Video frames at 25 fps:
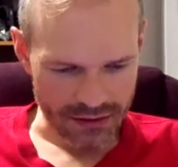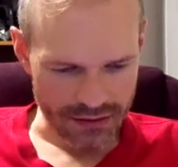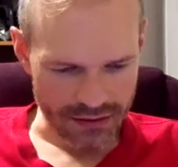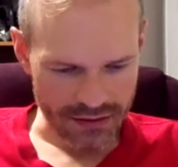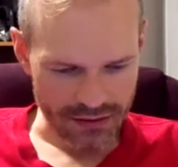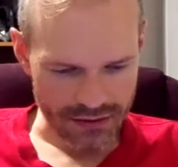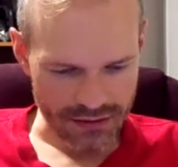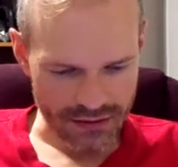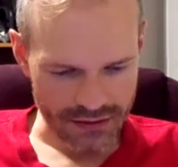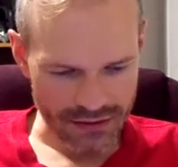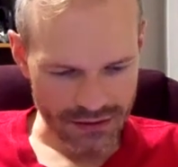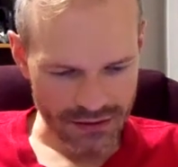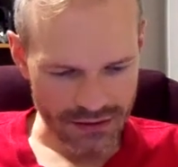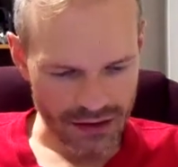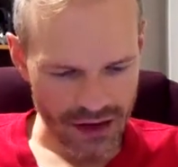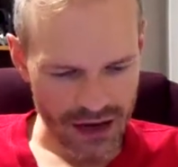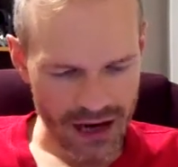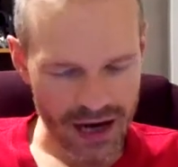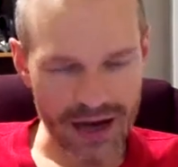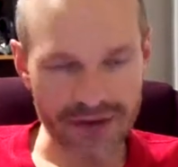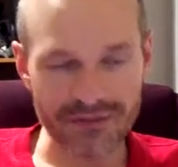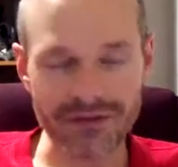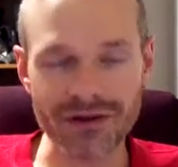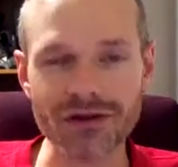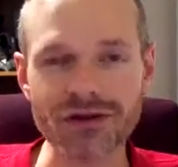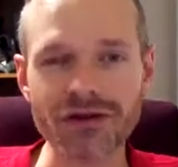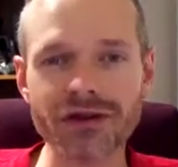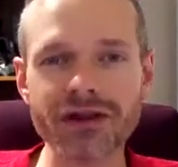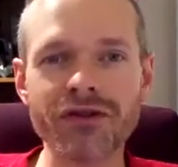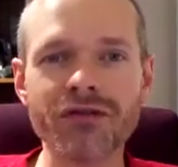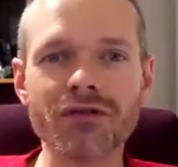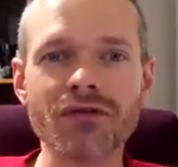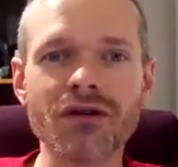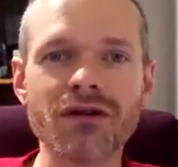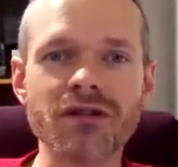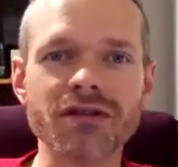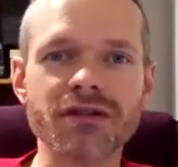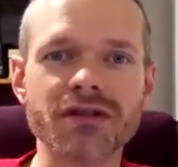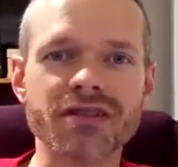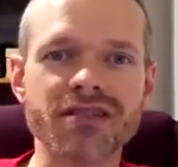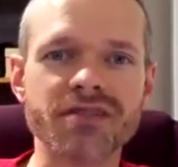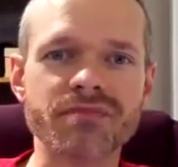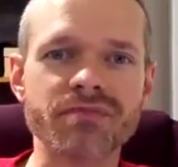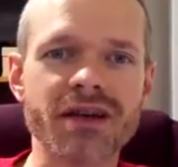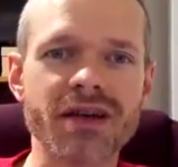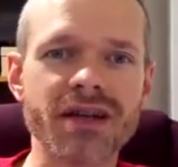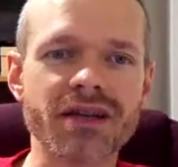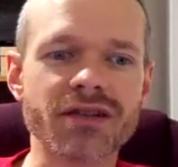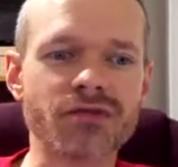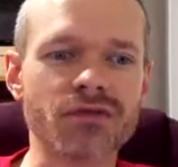So I have no idea what to
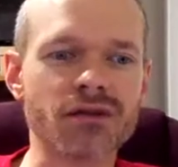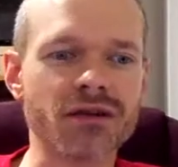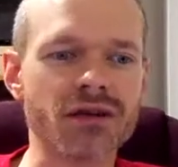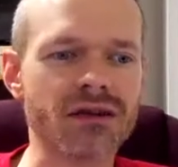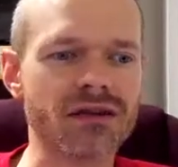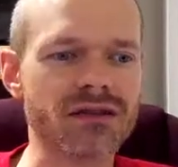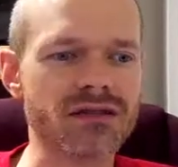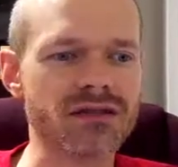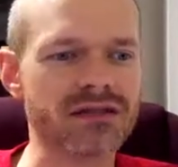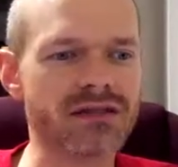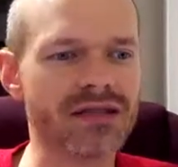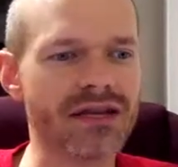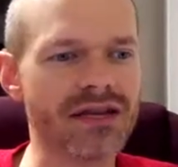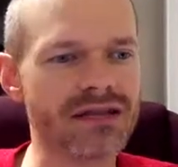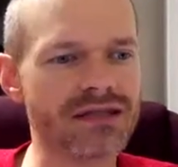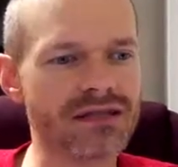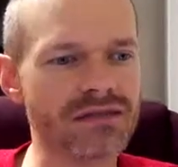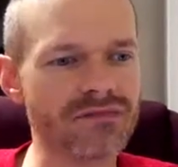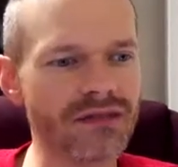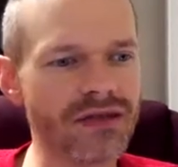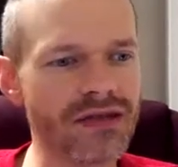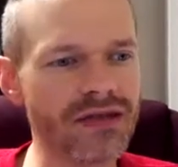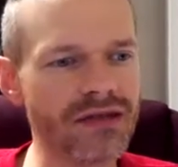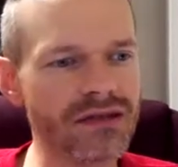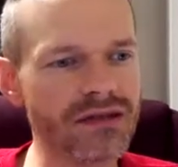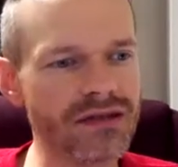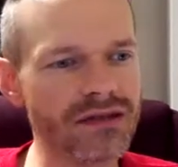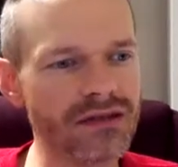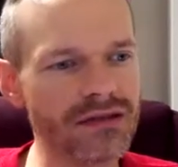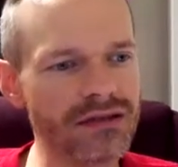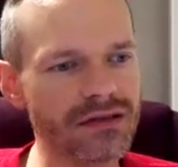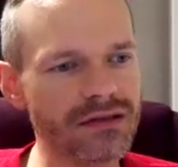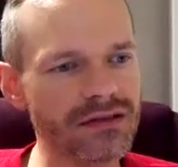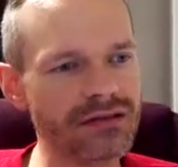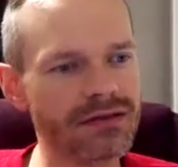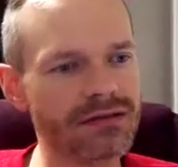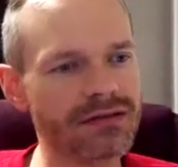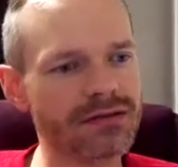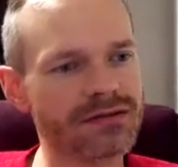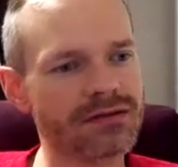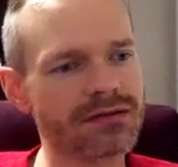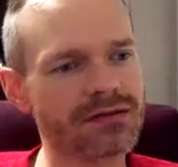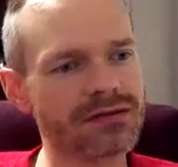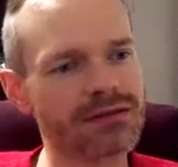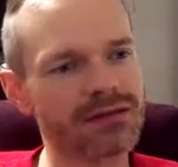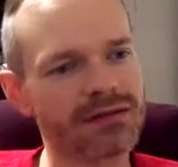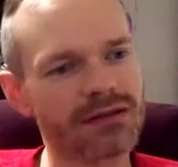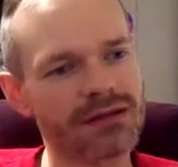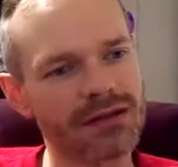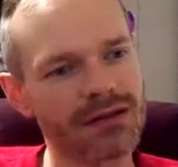expect, what kind of sedans I'm getting,
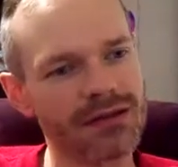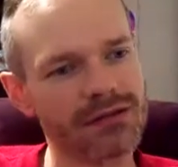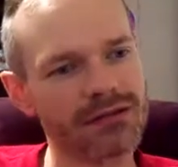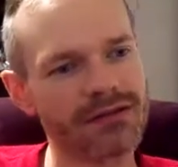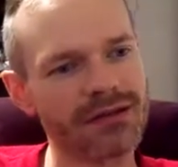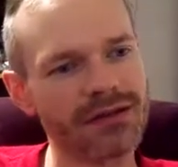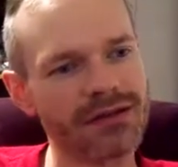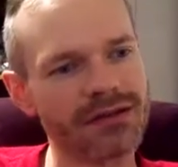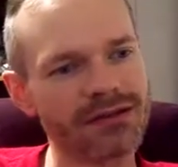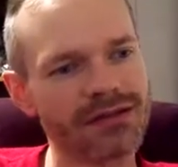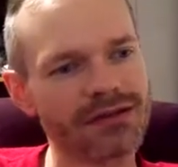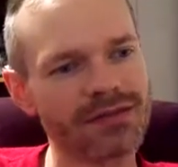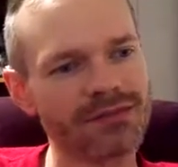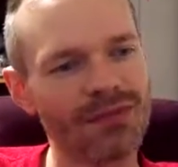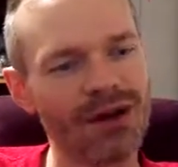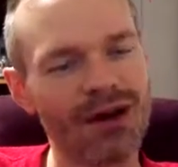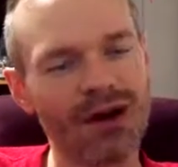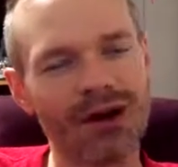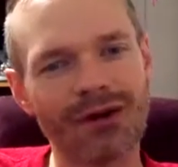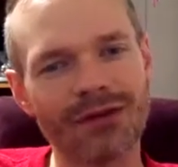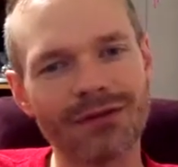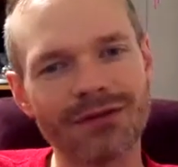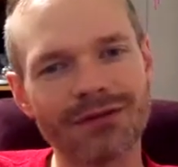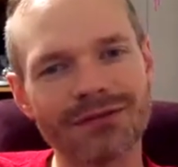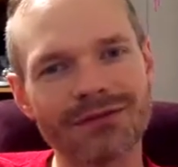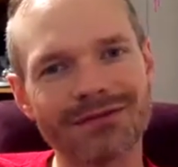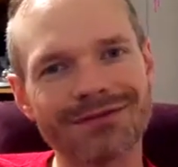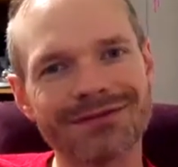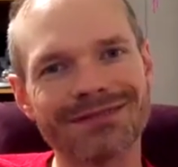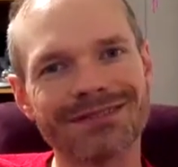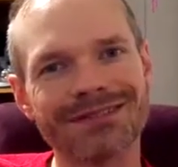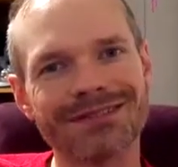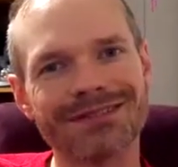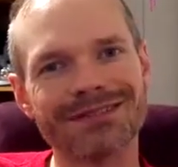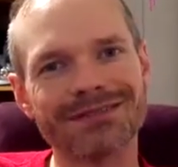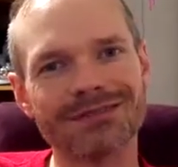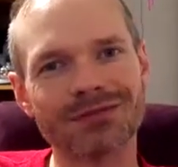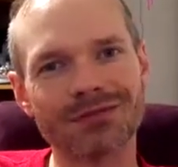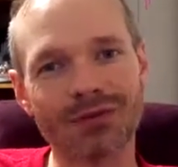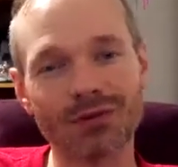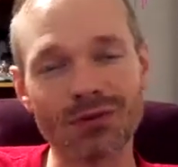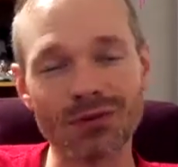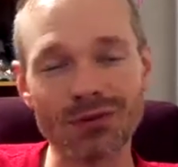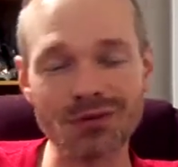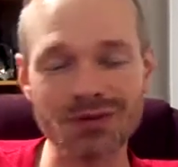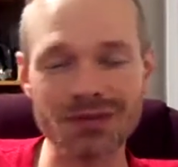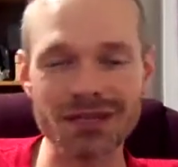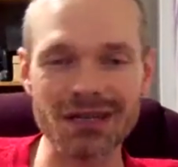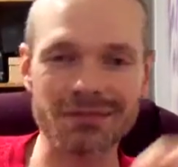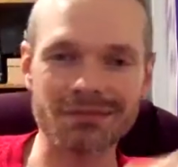other than small and the
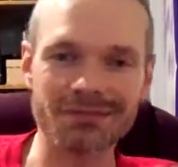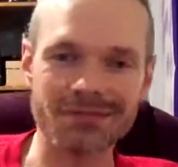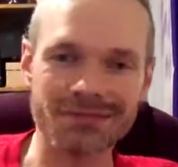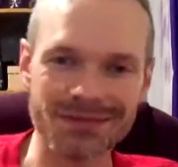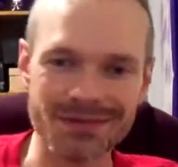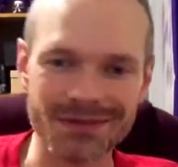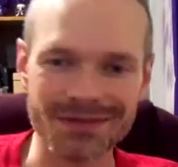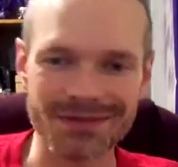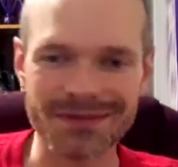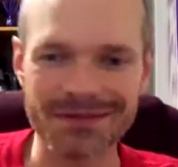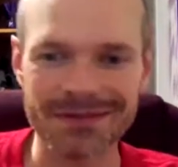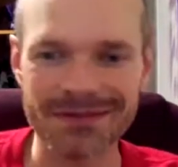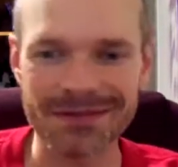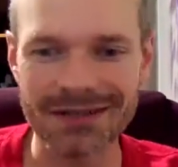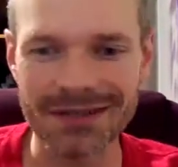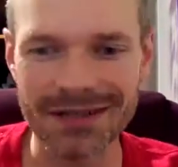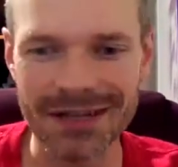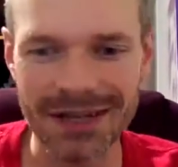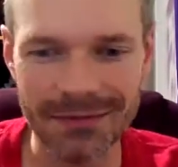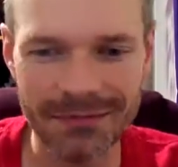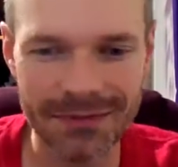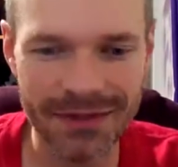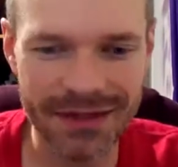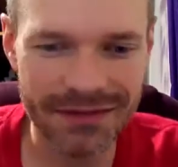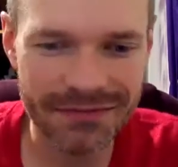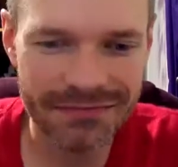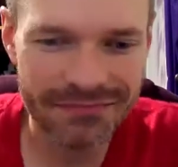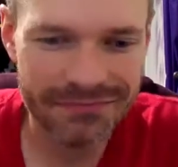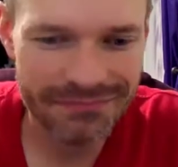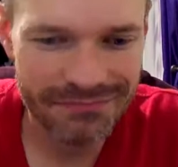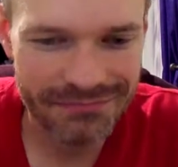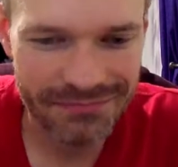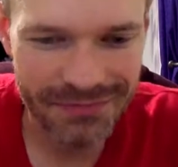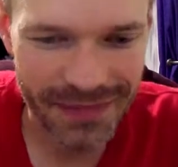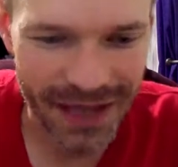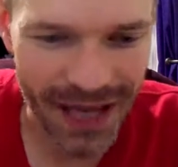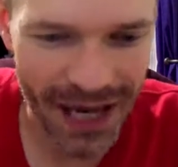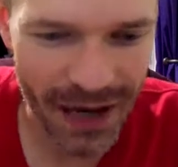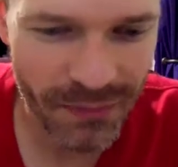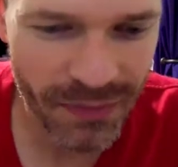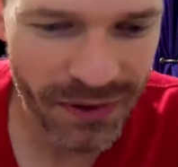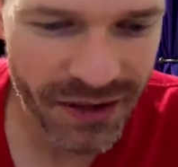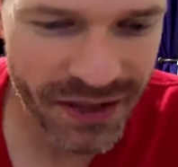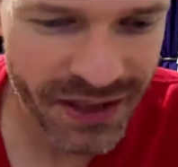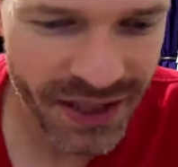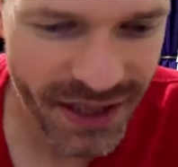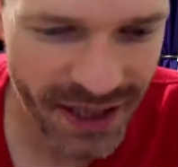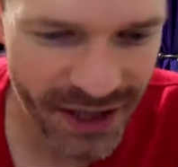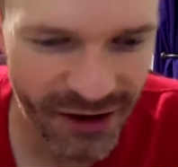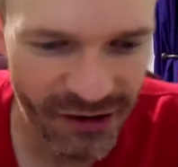rules. I'd be happy to
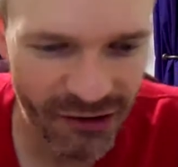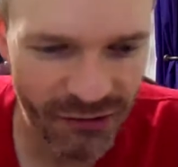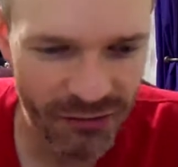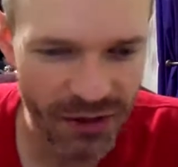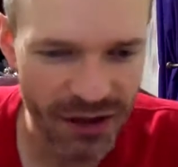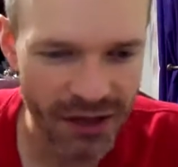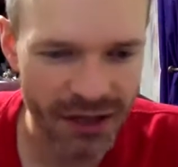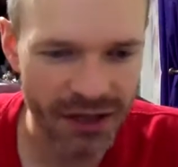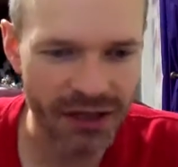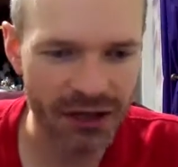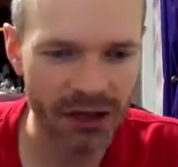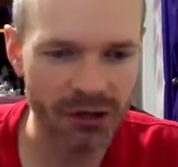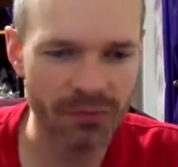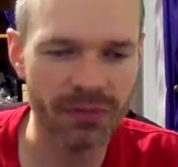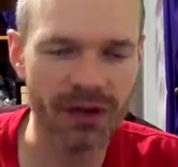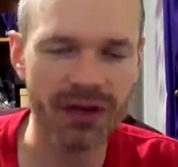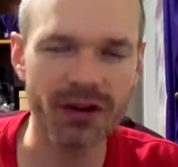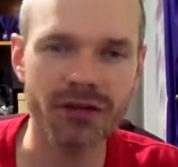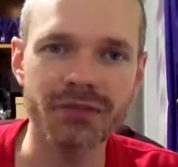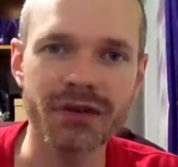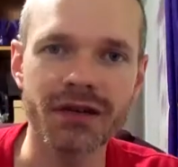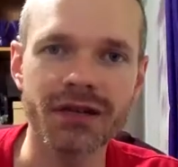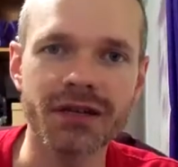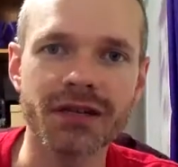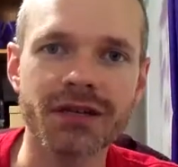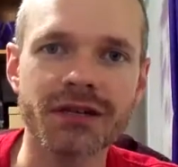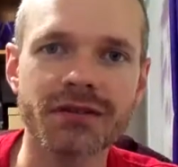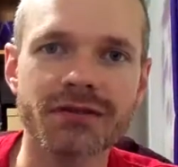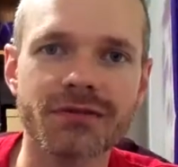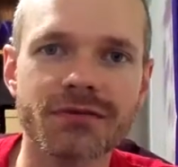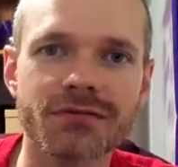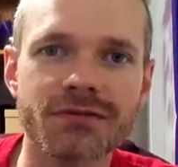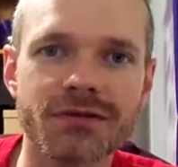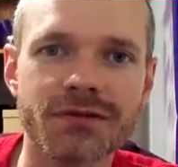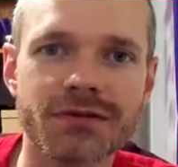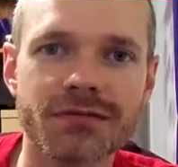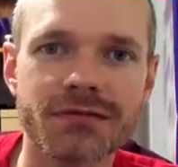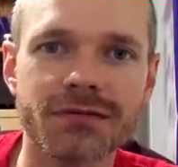see everybody. I hope everybody enters.